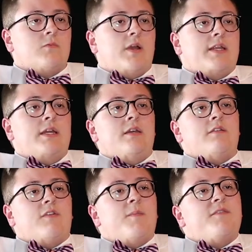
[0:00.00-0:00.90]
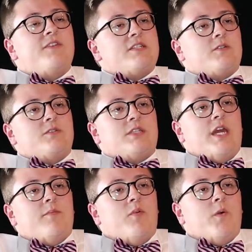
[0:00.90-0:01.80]
Right. From a fiscal
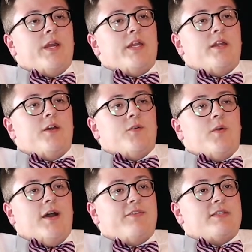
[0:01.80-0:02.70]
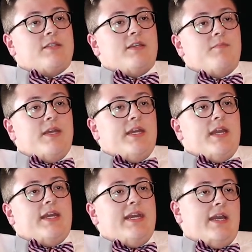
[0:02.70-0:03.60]
standpoint, obviously
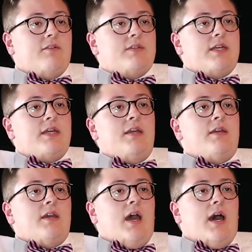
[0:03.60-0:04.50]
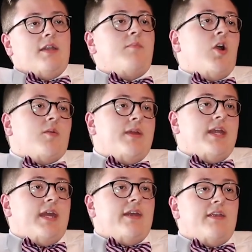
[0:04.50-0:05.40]
being a county department
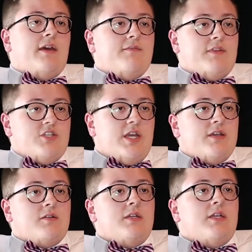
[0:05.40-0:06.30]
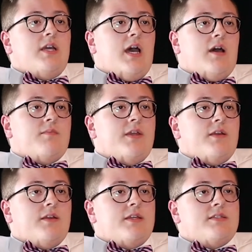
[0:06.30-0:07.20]
head of the jail,
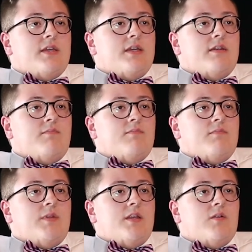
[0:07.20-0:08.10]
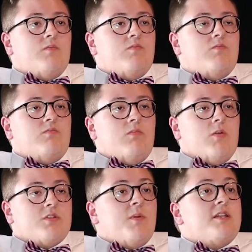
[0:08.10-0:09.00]
there is a
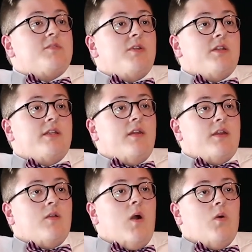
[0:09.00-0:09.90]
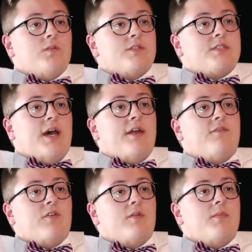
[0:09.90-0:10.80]
responsibility that you hold
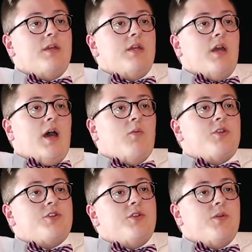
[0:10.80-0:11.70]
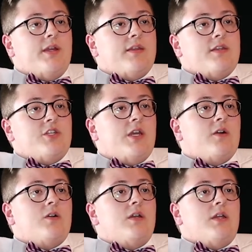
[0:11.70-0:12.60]
aside from what you're doing at the
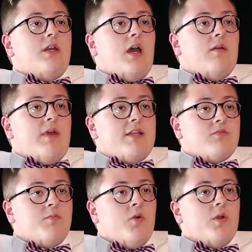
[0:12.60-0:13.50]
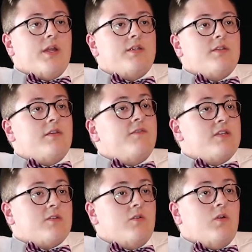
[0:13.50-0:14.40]
jail. That's reporting to the
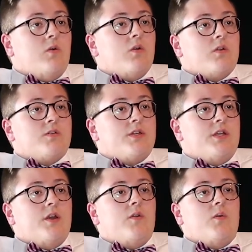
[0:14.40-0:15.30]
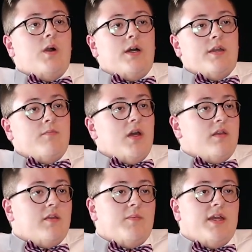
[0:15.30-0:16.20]
fiscal court, On a
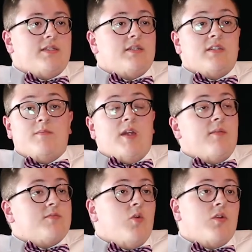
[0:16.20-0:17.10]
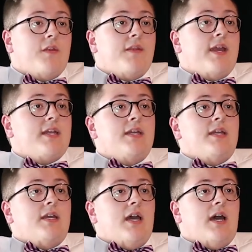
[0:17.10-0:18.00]
monthly basis, sometimes more than that.
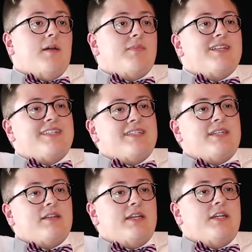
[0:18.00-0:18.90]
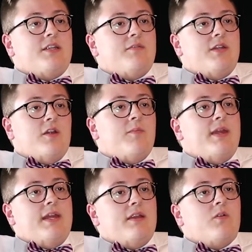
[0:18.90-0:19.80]
Consistently,
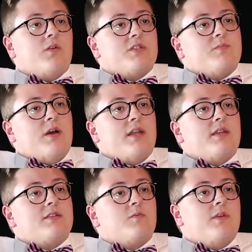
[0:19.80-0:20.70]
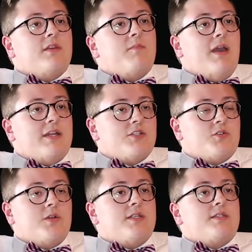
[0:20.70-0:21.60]
being in correspondence with the
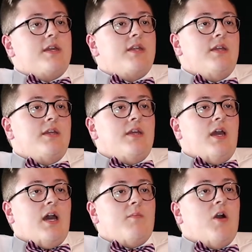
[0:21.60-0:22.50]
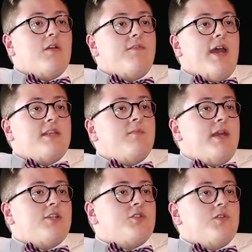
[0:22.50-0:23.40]
magistrates and all of that to
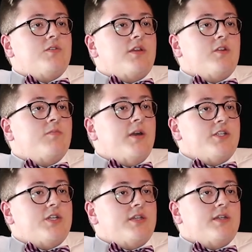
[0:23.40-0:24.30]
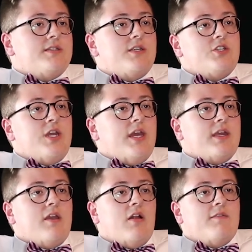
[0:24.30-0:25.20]
make sure that your budget is in
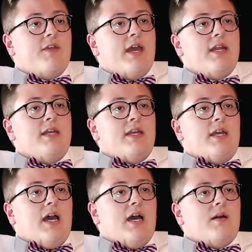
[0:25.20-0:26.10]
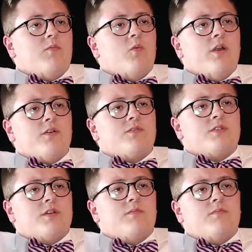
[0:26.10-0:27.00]
check and all of that. What are
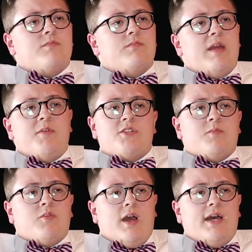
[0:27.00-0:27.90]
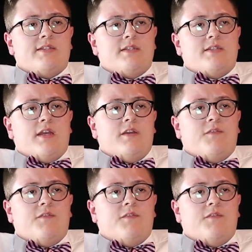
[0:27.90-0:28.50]
some maybe surprises that you